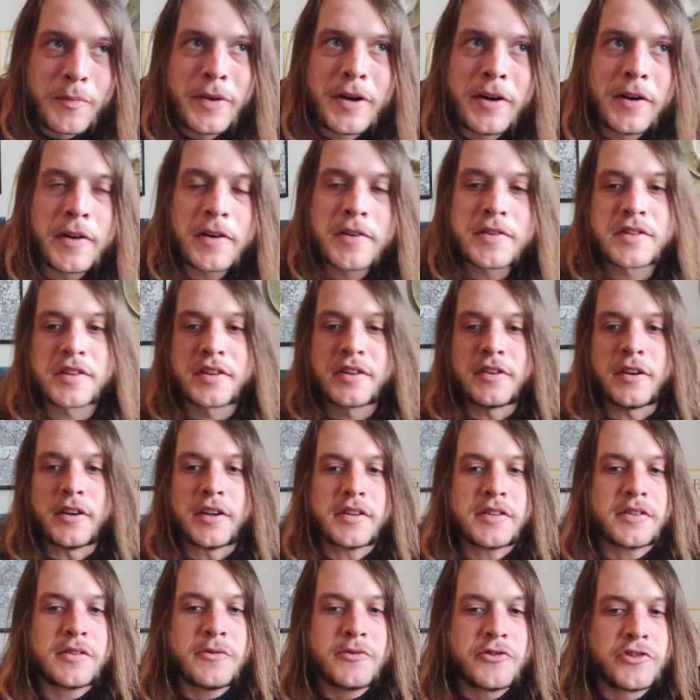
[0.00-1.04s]
barriers can
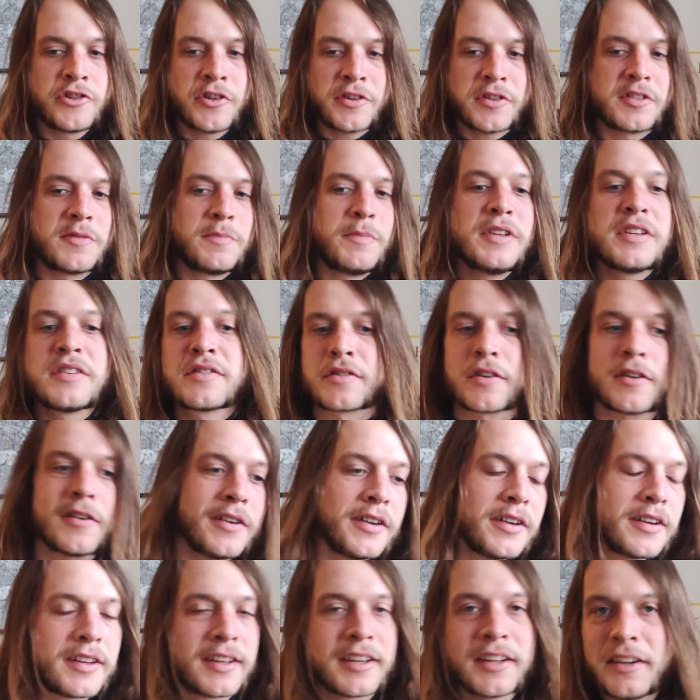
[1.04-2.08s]
also just be
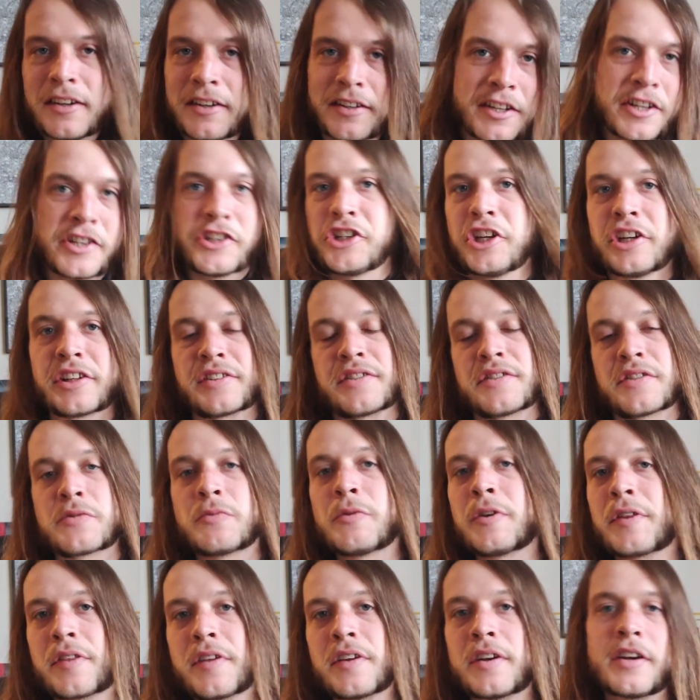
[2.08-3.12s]
certain conditions
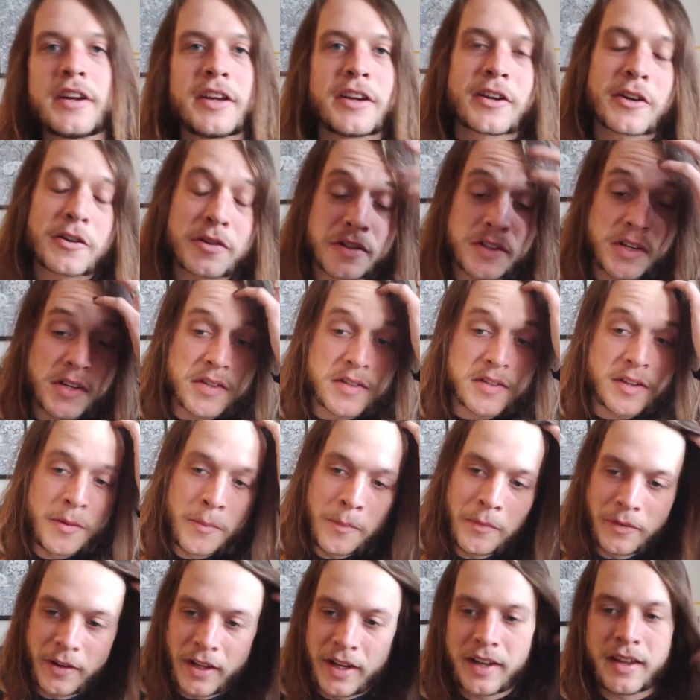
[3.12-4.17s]
within an
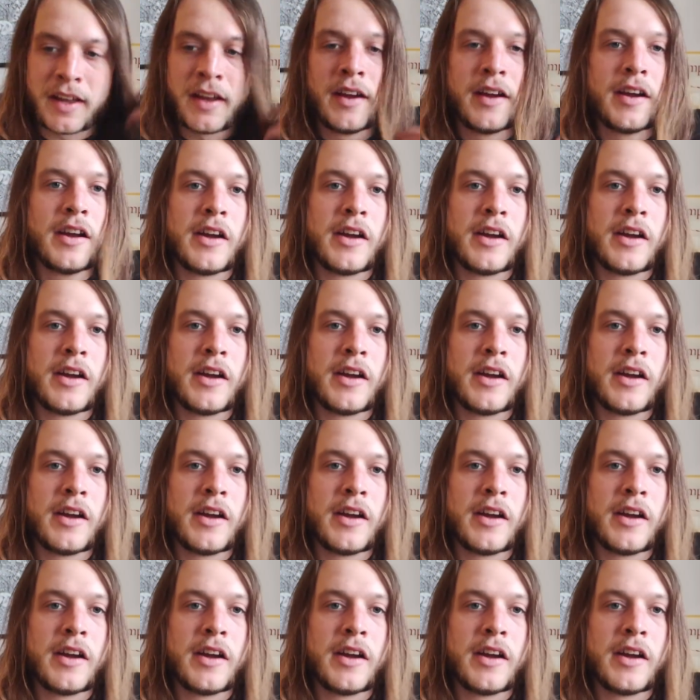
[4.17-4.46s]
ecosystem, like